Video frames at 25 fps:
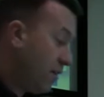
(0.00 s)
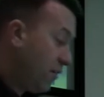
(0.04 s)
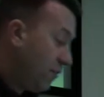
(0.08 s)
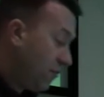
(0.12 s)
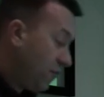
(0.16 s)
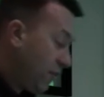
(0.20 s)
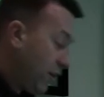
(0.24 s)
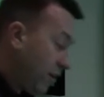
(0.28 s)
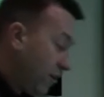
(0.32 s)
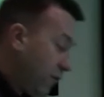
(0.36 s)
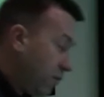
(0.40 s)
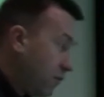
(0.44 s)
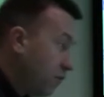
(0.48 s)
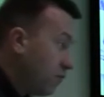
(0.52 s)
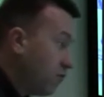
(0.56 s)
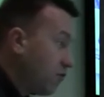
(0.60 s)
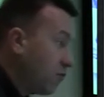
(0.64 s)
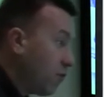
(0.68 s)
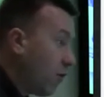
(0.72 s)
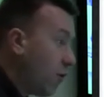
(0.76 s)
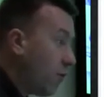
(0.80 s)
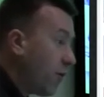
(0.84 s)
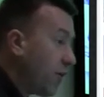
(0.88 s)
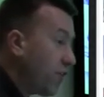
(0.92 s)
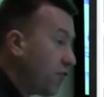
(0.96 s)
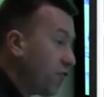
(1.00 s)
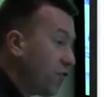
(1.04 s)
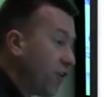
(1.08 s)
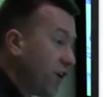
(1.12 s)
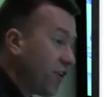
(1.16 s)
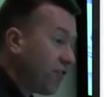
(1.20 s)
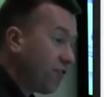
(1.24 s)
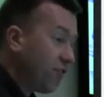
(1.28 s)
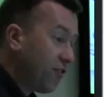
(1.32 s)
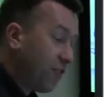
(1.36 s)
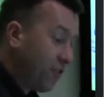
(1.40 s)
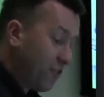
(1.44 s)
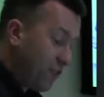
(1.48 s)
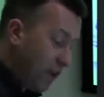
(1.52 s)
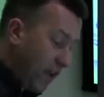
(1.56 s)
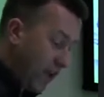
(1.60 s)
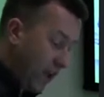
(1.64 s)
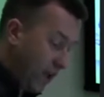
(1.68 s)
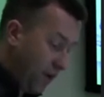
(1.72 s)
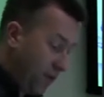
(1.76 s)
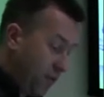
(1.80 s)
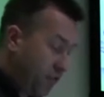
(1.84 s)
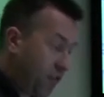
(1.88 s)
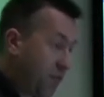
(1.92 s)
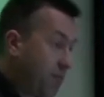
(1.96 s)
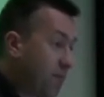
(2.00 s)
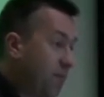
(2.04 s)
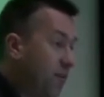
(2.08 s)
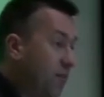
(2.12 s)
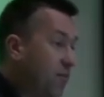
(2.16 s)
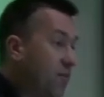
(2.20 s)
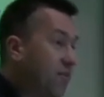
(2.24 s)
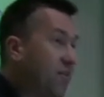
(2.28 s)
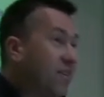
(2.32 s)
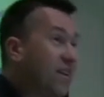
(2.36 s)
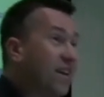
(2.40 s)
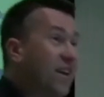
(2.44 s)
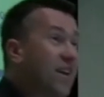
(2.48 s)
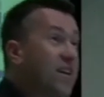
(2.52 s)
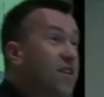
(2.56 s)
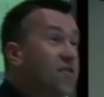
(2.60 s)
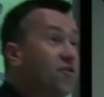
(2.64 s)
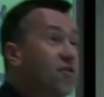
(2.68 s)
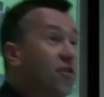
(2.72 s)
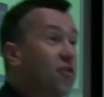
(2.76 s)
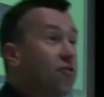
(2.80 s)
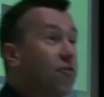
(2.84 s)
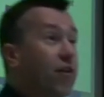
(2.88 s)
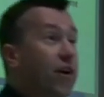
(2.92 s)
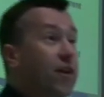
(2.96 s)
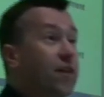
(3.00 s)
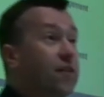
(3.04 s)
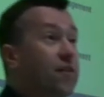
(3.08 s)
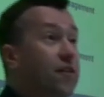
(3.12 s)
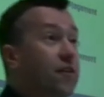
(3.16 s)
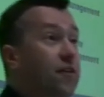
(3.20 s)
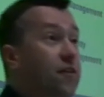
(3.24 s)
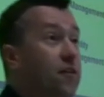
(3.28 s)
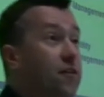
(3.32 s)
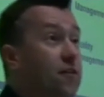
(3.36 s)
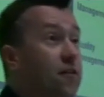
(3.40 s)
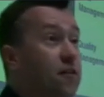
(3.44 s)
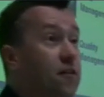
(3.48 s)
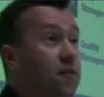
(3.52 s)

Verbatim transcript: So, so what we're trying to do now is implement an integrated